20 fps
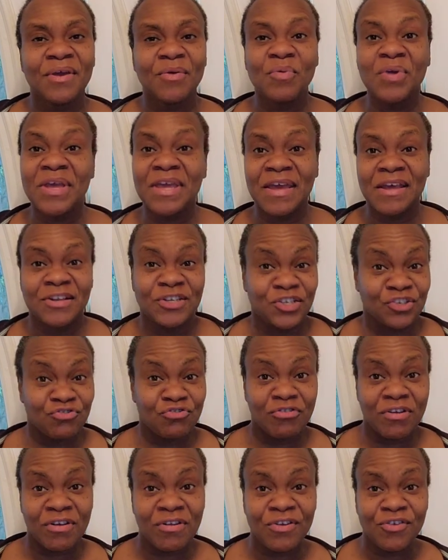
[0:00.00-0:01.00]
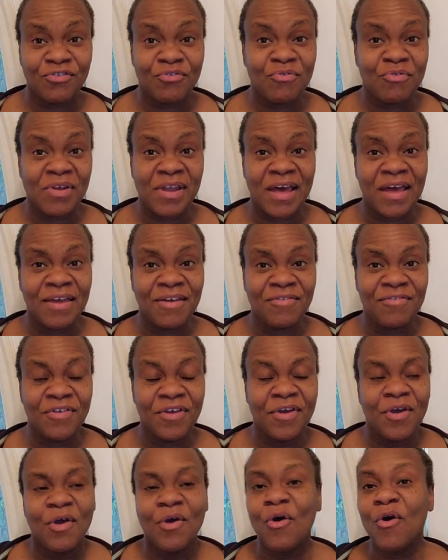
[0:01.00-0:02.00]
we can struggle through life,
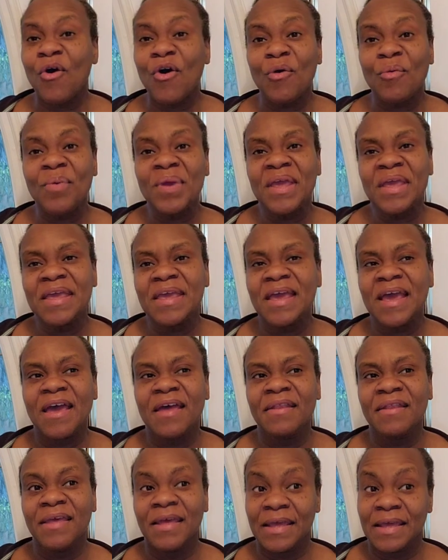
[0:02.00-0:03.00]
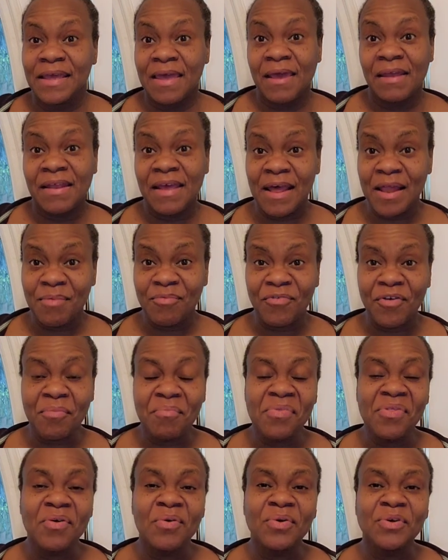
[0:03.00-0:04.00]
or we can get help
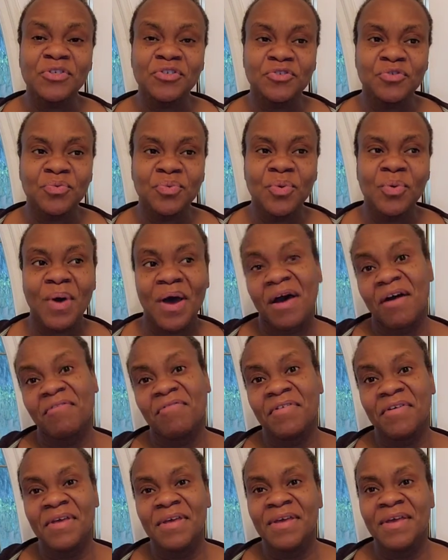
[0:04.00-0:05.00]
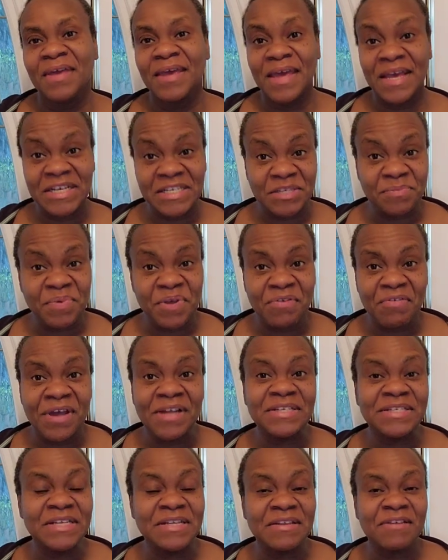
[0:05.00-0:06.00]
from those who have
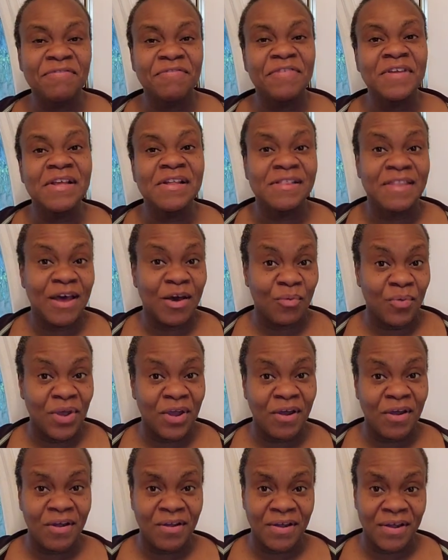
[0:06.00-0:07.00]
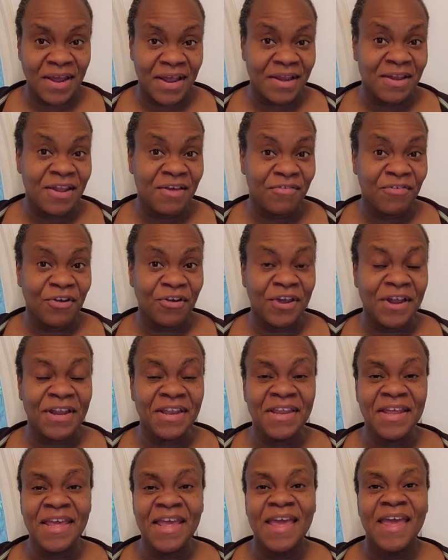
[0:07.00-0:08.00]
experience in the field that we are
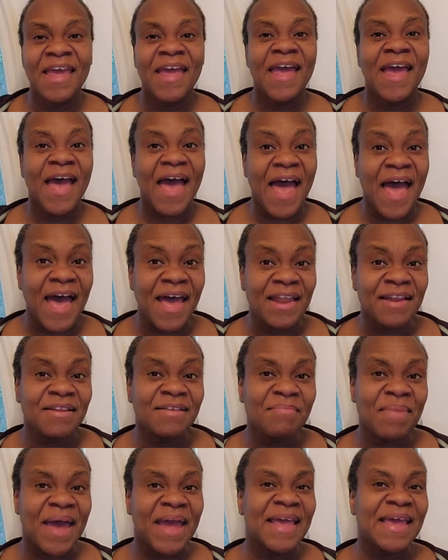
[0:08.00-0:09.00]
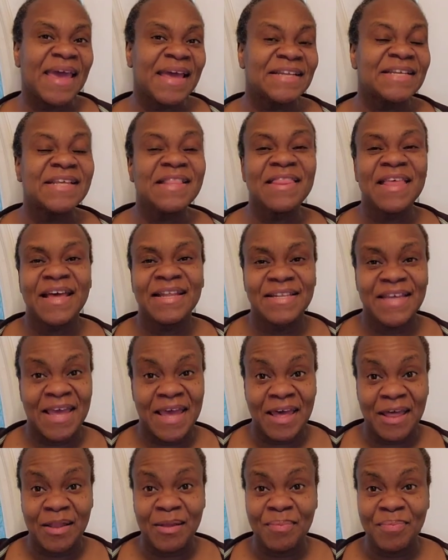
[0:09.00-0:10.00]
endeavoring. And by getting that
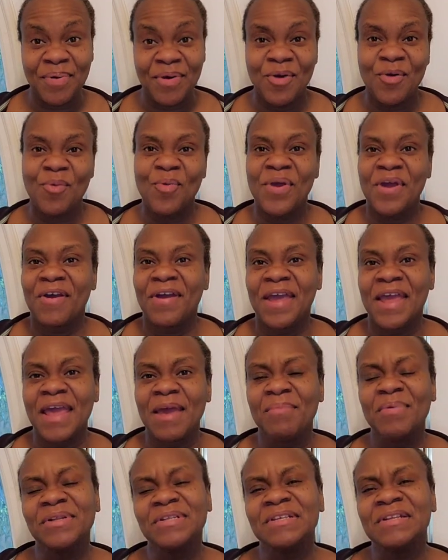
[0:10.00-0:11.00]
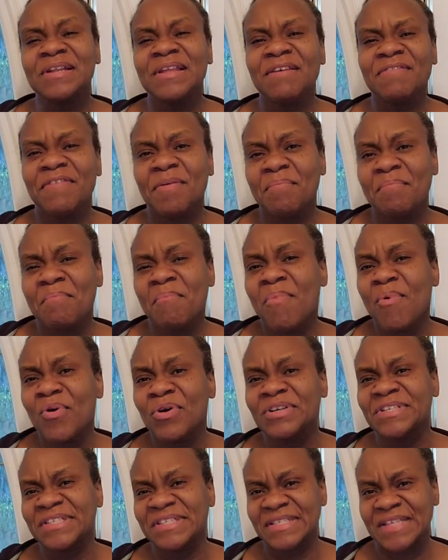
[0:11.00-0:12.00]
help, we are able to live a
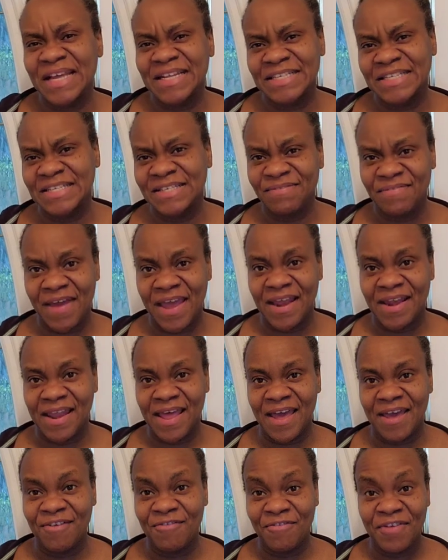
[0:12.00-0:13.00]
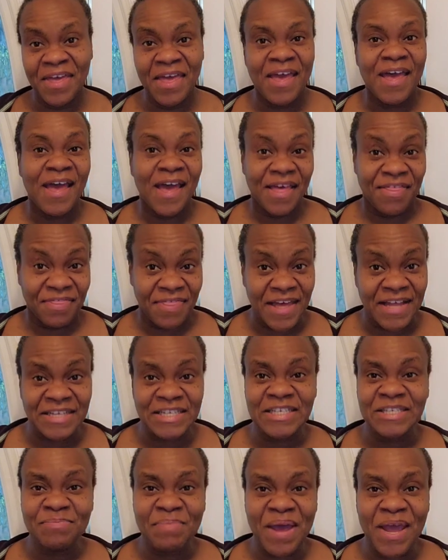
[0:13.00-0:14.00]
more satisfying life. And
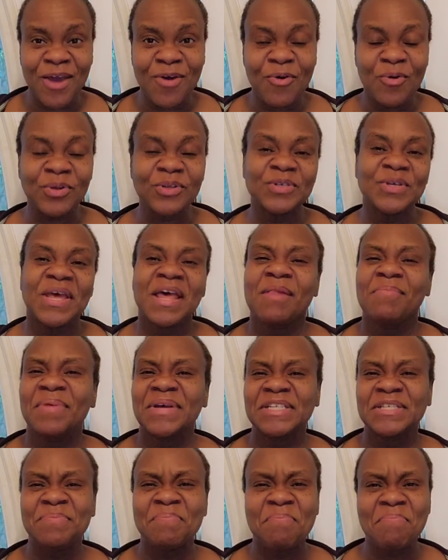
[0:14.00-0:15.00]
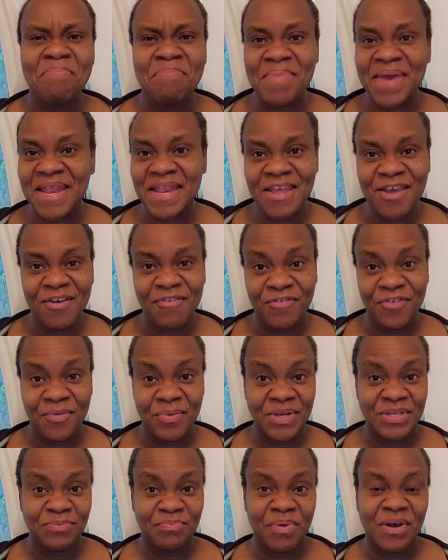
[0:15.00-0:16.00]
that is my goal, to help as many of
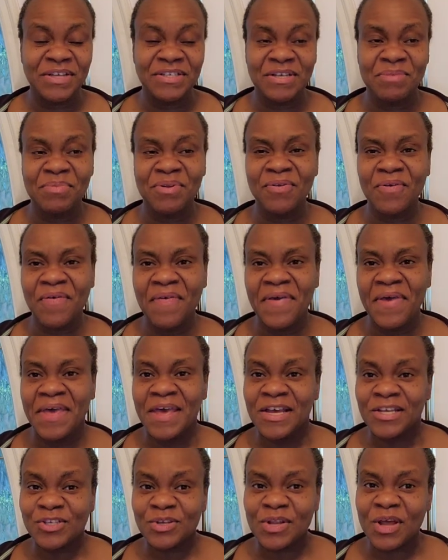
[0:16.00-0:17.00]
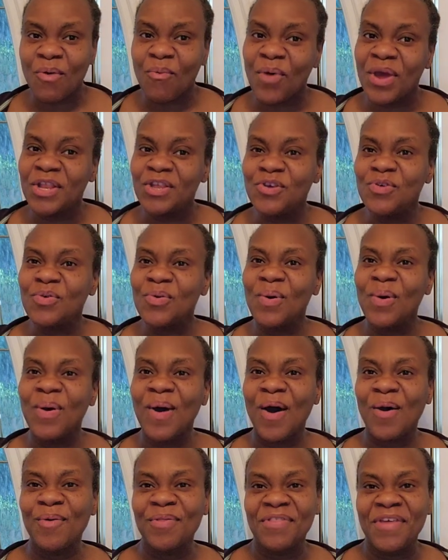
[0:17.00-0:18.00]
you as possible, so that when you
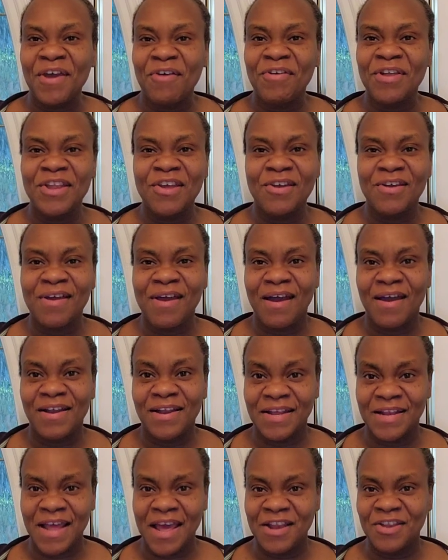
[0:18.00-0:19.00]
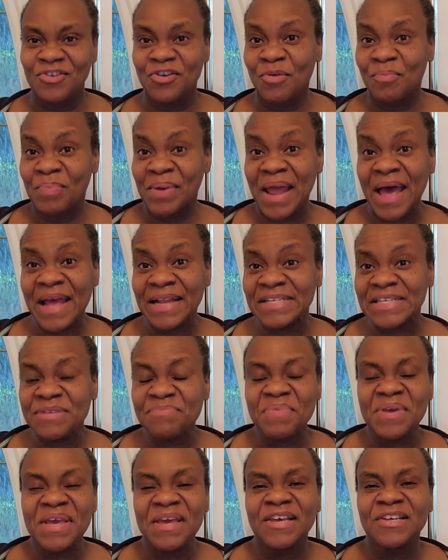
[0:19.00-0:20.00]
go out there in your garden and you're
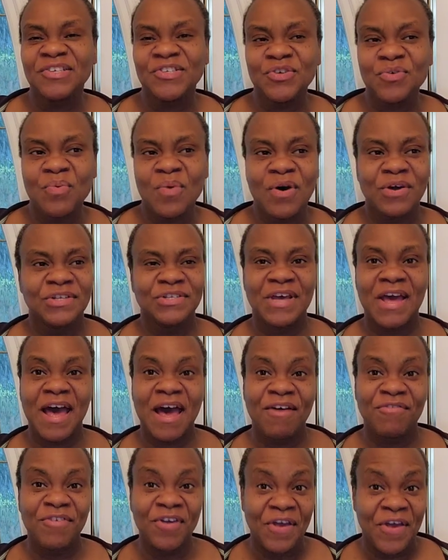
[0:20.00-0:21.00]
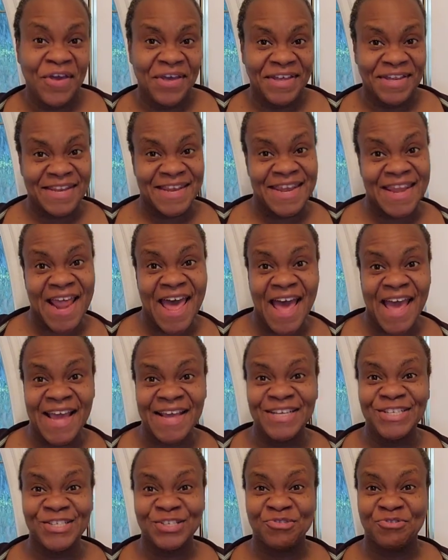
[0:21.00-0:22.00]
planting because you want to have
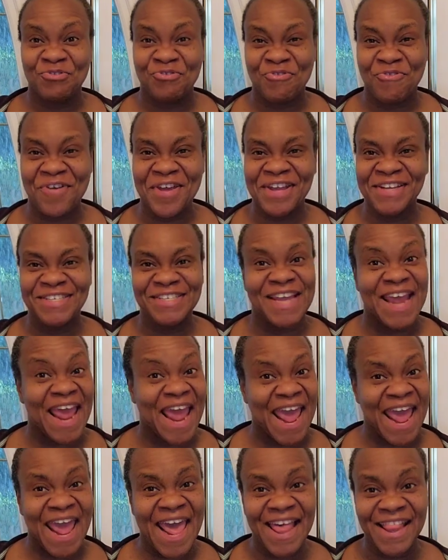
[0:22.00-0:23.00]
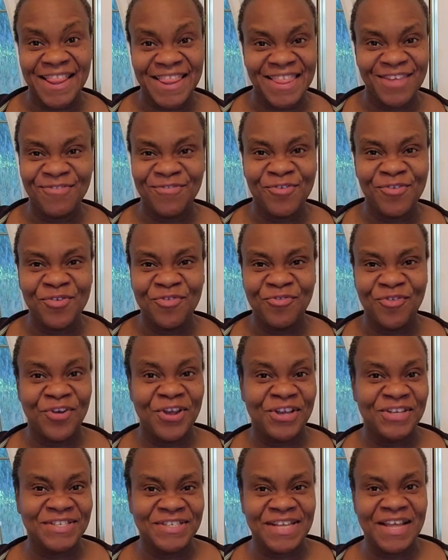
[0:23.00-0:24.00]
nice, rich, healthy food for
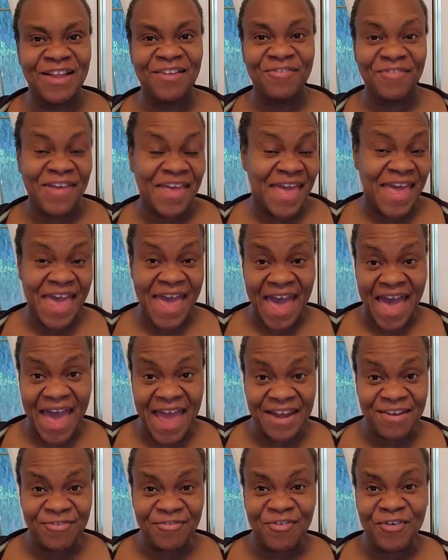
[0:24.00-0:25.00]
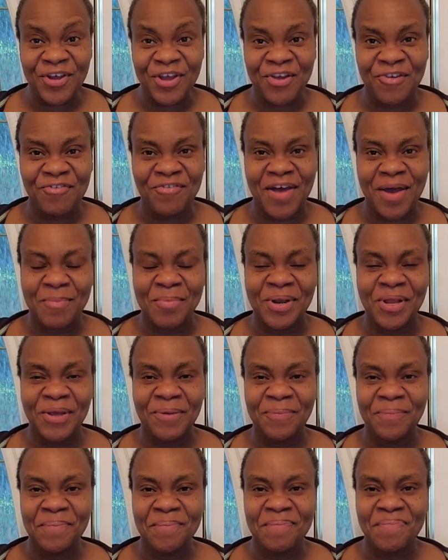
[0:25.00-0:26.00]
yourself and for your family.